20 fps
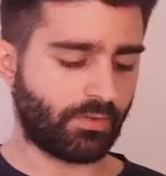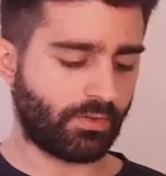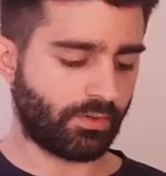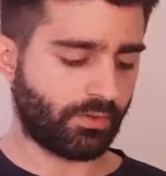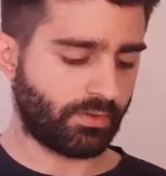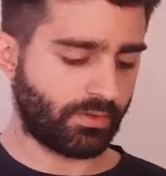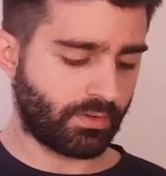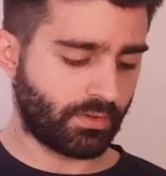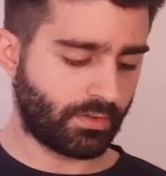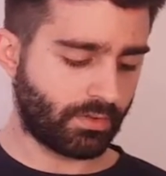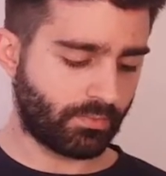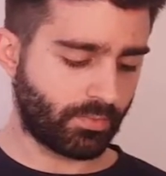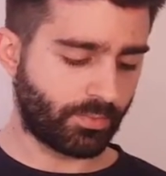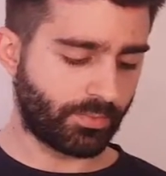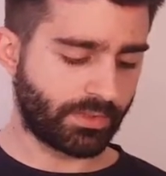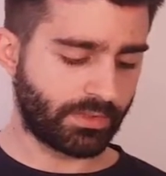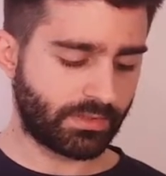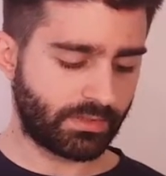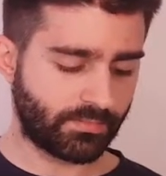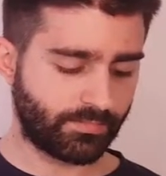for the
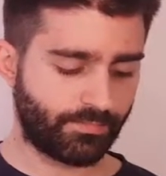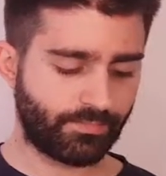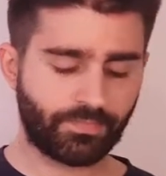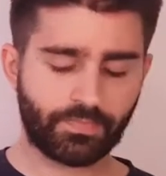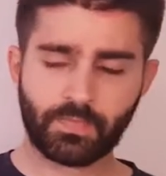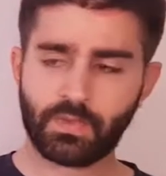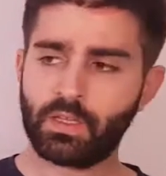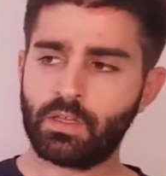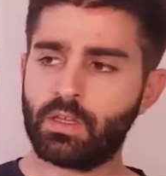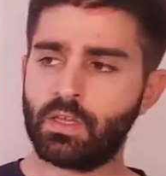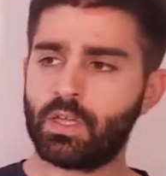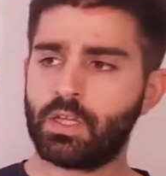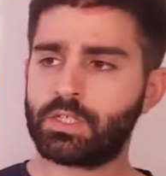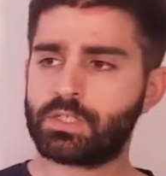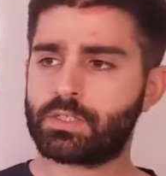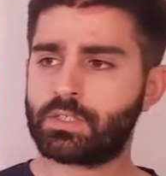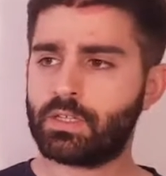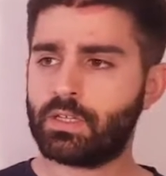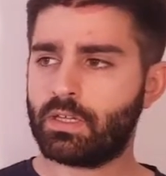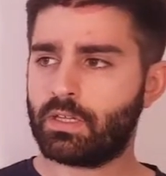moment.
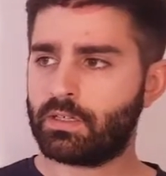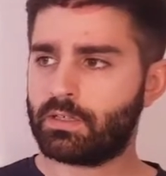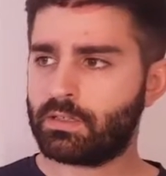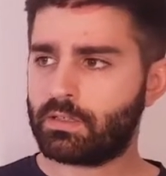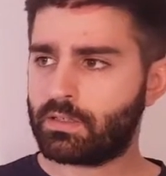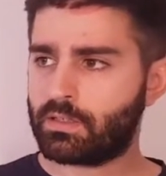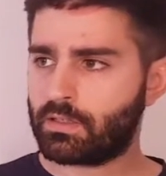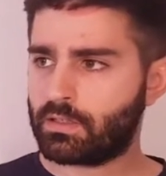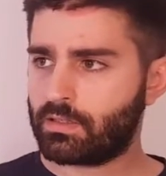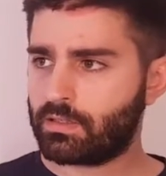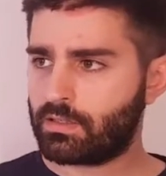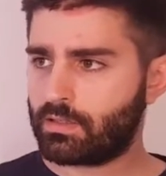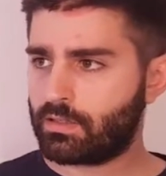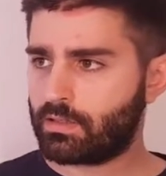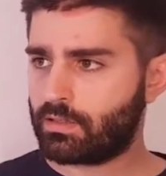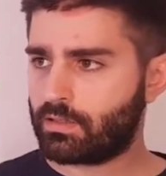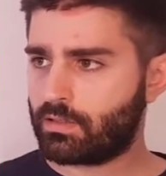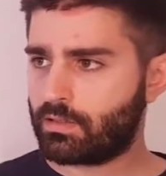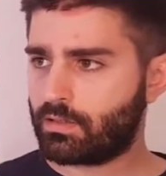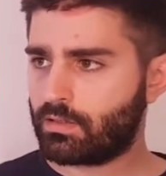And
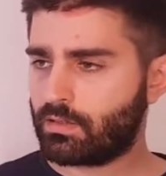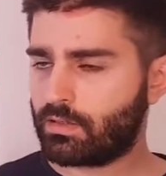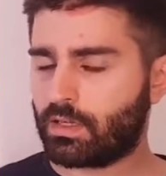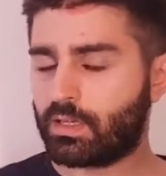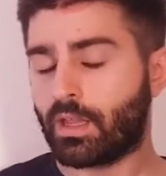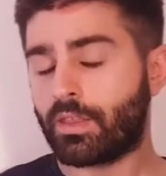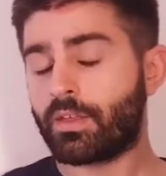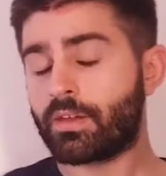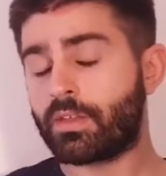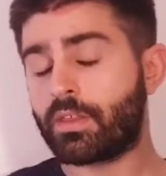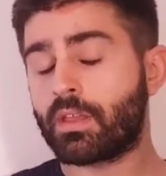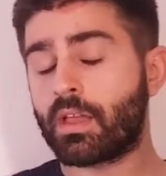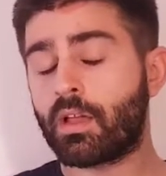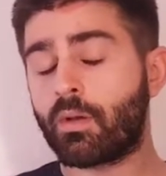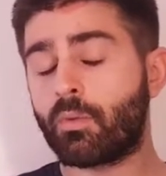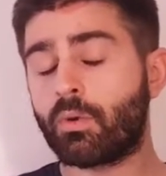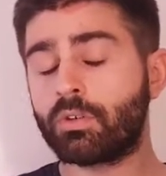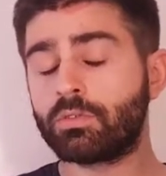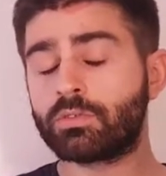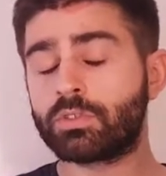another thing I
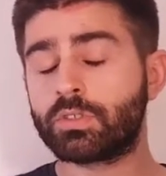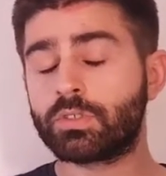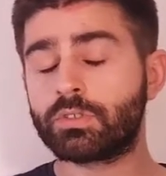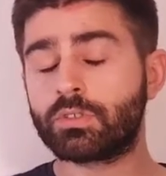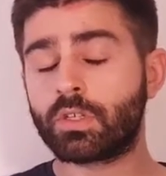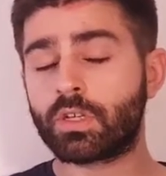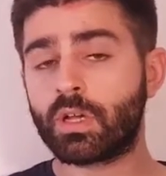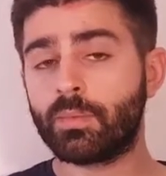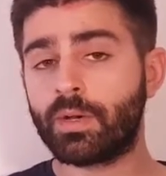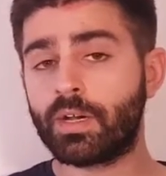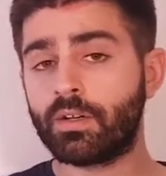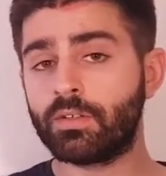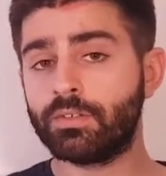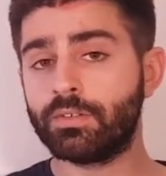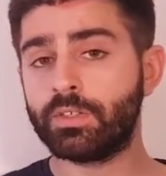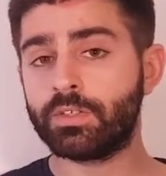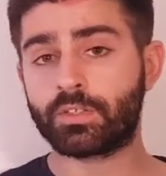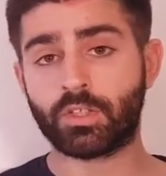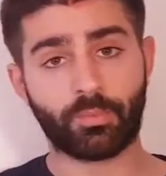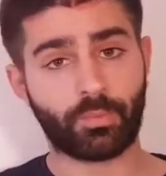want to talk
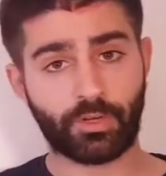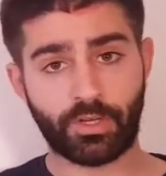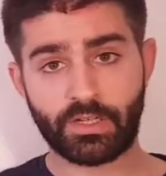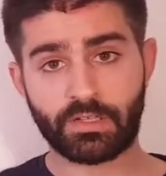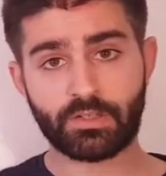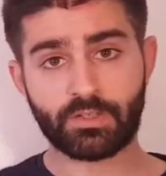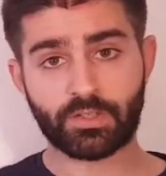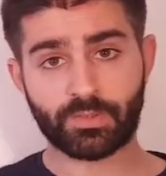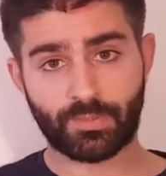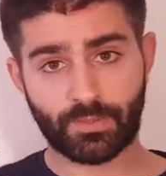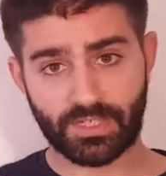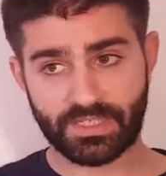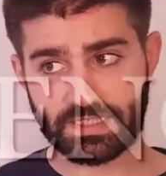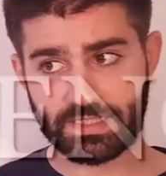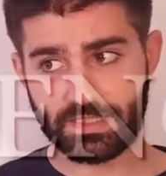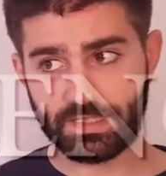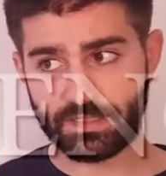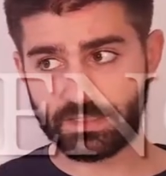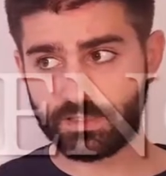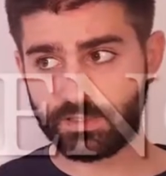about is operators
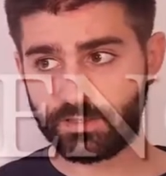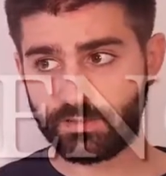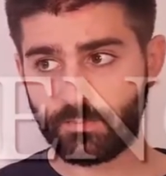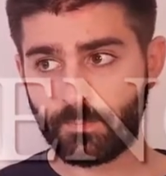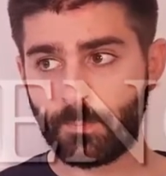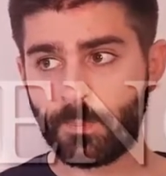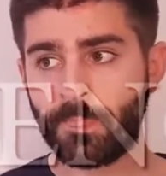precedence.